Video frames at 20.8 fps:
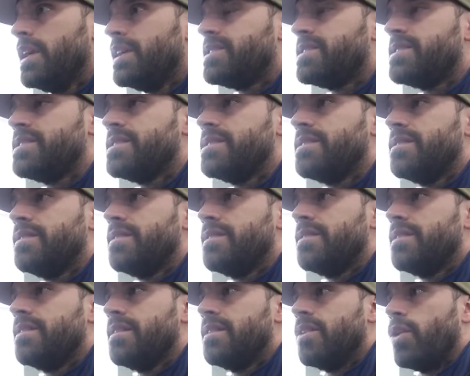it's
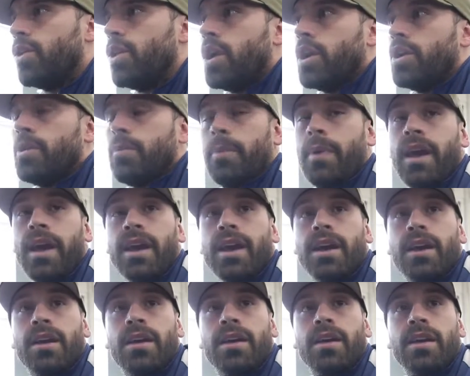well at a certain
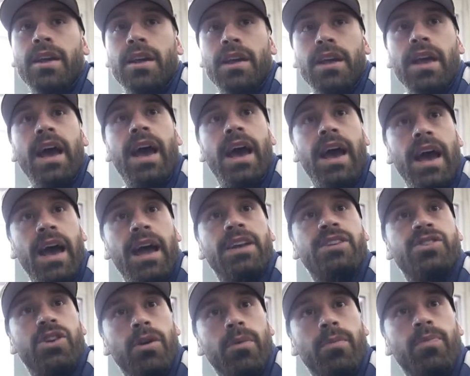point it is. Yeah, it was
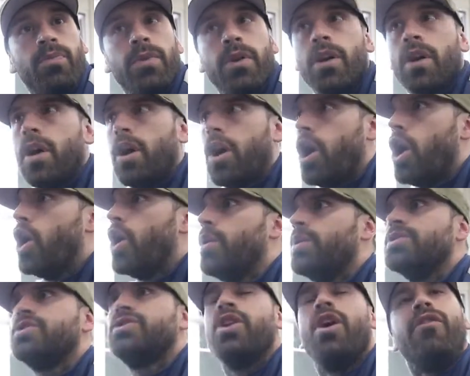hard cer- back in the day for you. Oh,
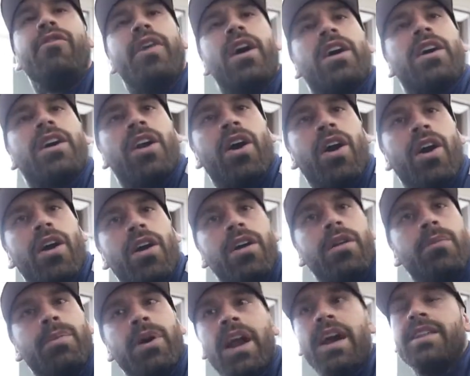it was so fucking hard.
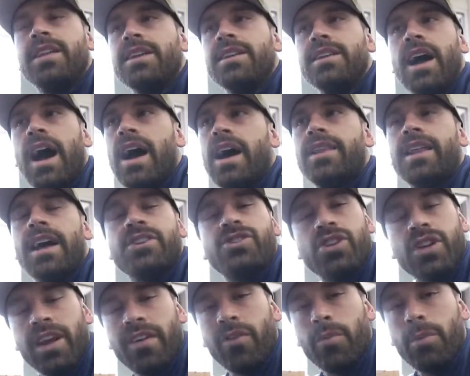Yeah. But I think I, that
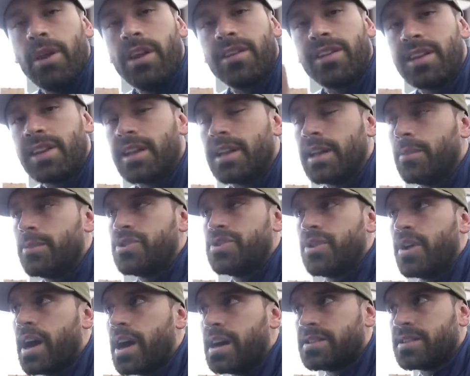should never be the thing that limits
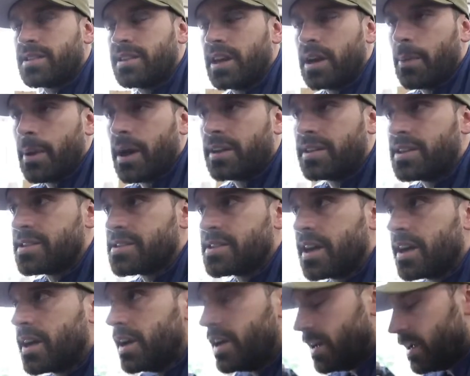you guys. Like think about this.
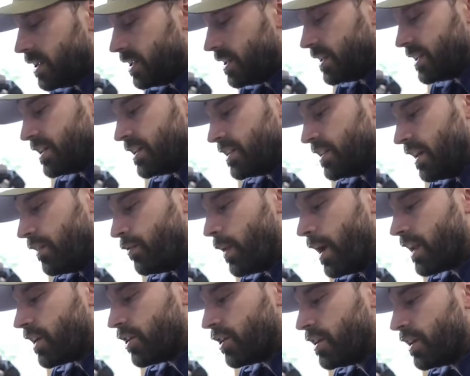Like if you
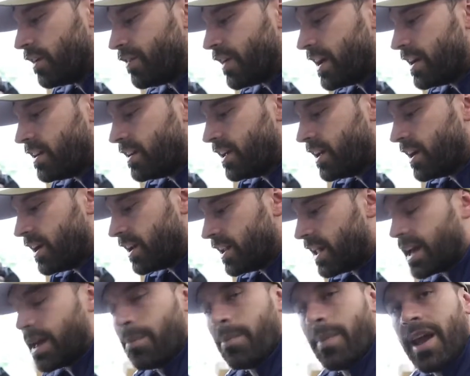had a good enough idea and
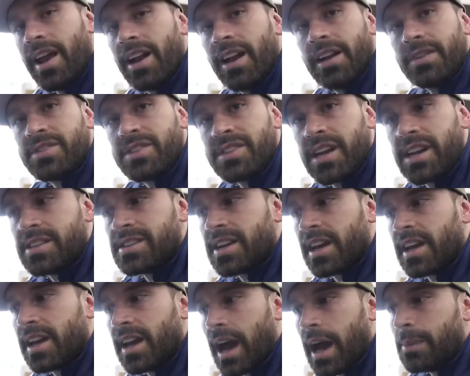like it made enough sense,
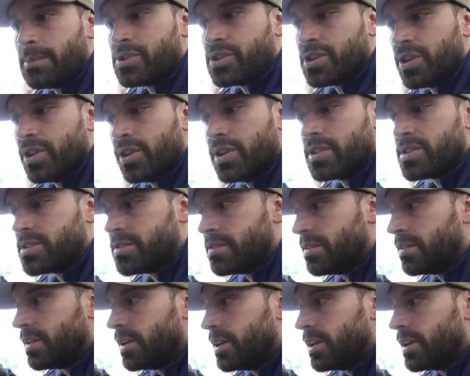like I'm sure you could